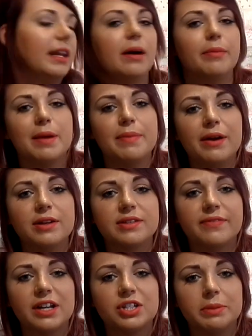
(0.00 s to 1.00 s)
Now, my parents have
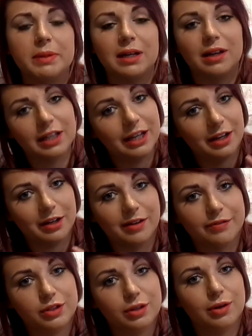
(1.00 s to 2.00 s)
actually been lucky
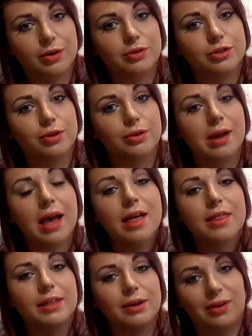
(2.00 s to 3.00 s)
enough to go to
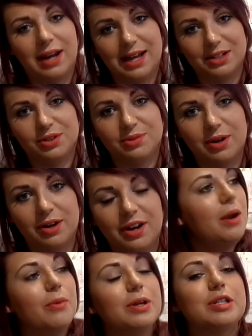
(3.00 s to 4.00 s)
the Orlando one,
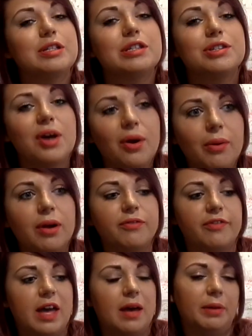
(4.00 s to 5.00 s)
which is so
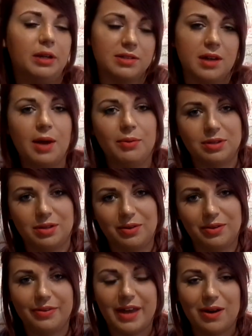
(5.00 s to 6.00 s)
unfair because I wasn't
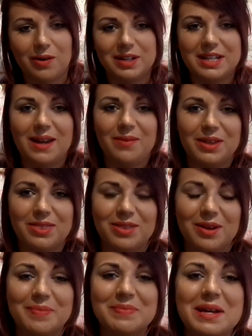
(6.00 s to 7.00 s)
on that holiday with
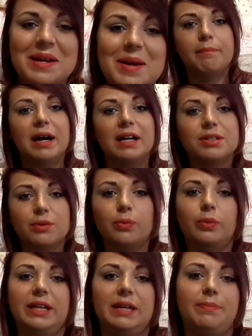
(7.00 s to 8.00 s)
them, but
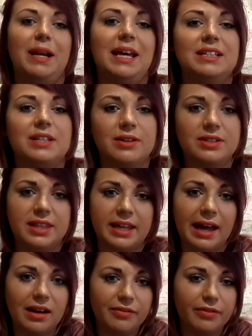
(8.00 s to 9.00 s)
we plan to go to the
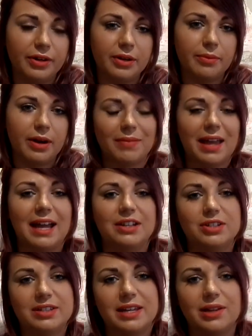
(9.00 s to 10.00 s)
California one and
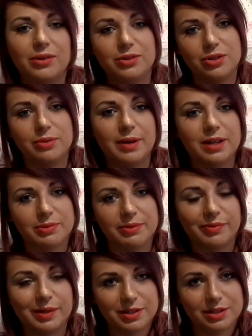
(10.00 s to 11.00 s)
just kill two birds with
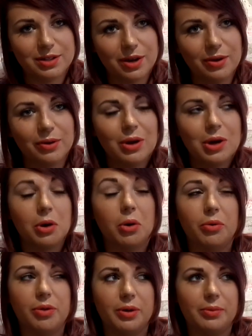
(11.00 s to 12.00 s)
one stone,
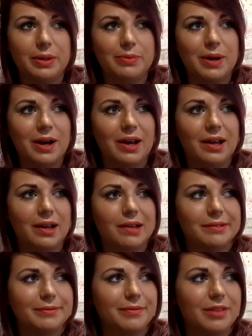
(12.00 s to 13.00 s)
although we were
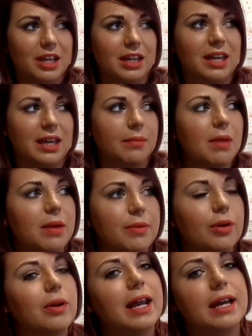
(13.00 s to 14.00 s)
thinking maybe
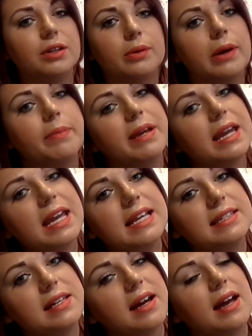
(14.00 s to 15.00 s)
Orlando would be
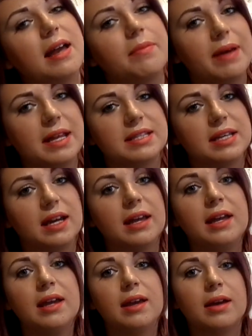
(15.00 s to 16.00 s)
easier and better,
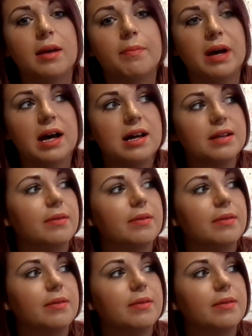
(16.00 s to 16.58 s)
but